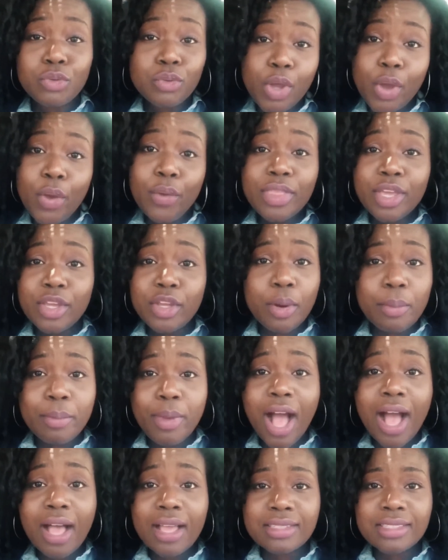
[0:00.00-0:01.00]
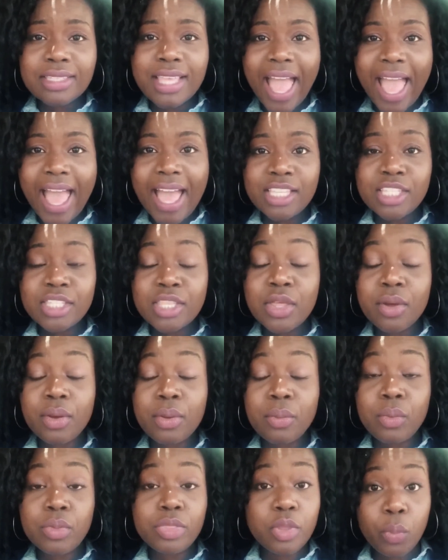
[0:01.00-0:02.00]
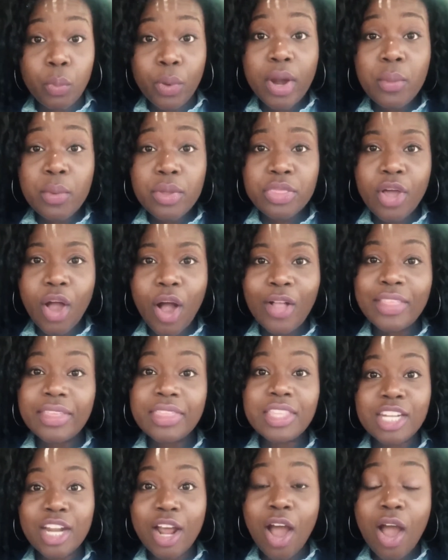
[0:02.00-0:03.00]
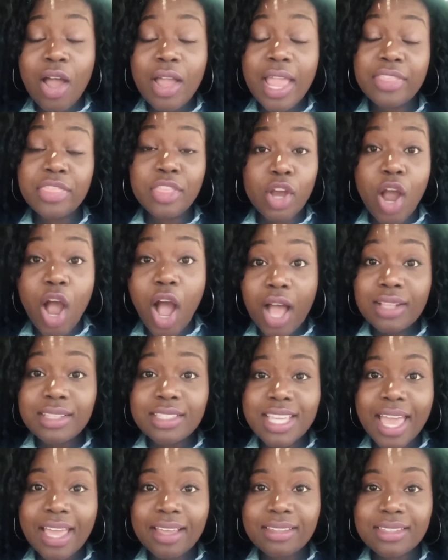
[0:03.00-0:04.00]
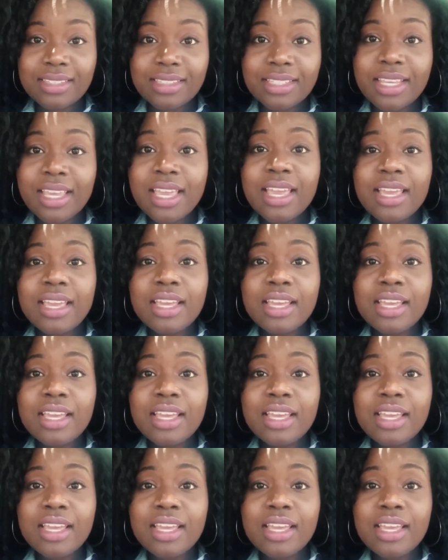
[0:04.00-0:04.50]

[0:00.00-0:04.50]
you know that your boss has the wherewithal and the context